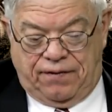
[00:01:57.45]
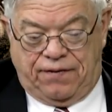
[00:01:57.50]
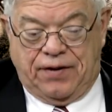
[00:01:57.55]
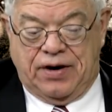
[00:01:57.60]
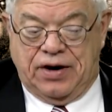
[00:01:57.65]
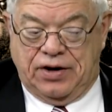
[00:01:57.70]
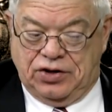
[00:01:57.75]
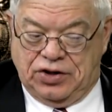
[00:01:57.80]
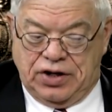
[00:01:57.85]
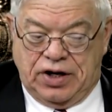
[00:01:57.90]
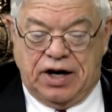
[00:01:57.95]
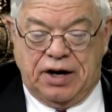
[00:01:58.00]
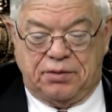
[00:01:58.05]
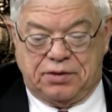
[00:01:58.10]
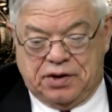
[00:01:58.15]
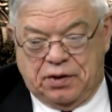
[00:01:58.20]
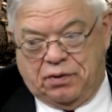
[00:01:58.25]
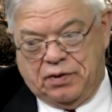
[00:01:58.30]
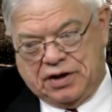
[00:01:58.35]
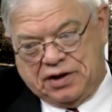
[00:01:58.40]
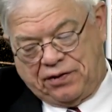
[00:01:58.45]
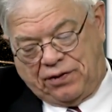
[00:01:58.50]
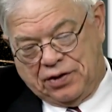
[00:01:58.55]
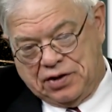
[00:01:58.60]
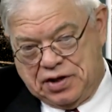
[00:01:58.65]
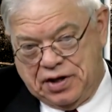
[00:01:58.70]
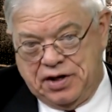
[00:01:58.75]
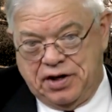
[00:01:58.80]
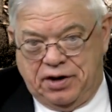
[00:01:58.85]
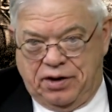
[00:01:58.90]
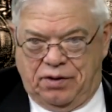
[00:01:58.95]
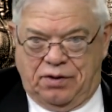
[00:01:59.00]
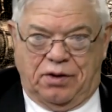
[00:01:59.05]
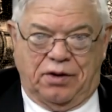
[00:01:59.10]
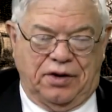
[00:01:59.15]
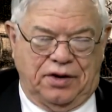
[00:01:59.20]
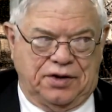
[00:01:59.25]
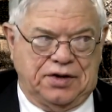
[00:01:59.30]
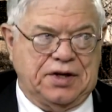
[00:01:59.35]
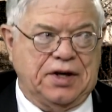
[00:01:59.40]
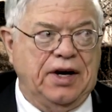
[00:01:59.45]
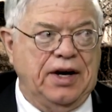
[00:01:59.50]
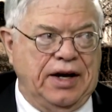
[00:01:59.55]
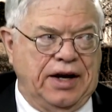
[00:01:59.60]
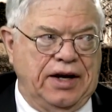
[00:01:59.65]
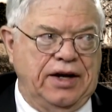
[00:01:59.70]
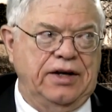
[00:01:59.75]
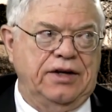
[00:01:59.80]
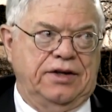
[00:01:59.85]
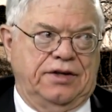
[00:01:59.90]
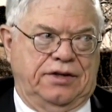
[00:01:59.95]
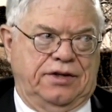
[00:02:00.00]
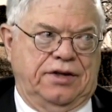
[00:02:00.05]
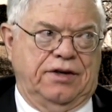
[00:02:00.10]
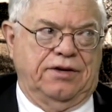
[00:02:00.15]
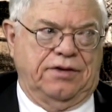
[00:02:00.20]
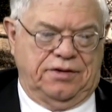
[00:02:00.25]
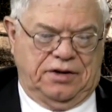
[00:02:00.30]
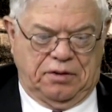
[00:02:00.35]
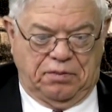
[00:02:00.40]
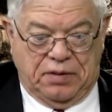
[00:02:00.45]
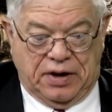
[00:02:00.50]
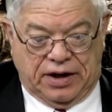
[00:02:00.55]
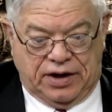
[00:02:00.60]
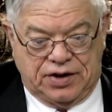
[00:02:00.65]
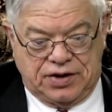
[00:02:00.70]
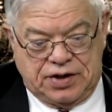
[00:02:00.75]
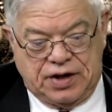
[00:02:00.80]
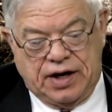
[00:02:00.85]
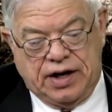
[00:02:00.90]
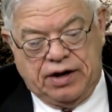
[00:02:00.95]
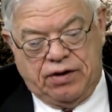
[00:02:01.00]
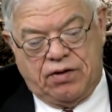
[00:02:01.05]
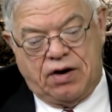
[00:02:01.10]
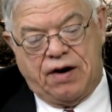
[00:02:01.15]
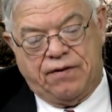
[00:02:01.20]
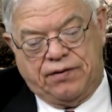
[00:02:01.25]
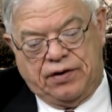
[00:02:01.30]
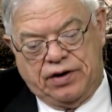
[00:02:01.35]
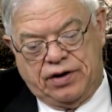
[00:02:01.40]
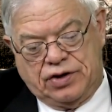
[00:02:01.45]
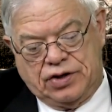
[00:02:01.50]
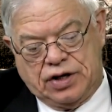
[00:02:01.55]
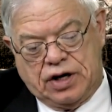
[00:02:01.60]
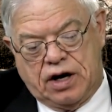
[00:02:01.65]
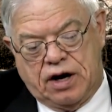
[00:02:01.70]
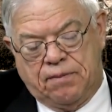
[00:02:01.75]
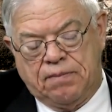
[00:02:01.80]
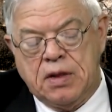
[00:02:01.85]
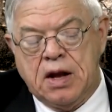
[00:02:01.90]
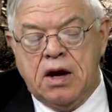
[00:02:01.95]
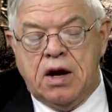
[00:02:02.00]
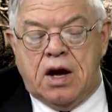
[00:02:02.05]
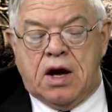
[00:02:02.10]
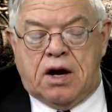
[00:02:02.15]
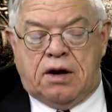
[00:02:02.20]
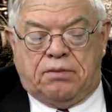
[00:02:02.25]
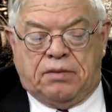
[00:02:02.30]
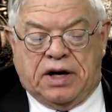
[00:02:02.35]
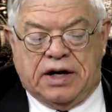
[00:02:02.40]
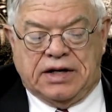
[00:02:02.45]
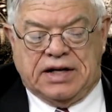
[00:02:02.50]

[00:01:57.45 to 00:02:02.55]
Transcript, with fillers: find jobs in West Virginia or Oil City, mm -hmm. so the big city offered a job. My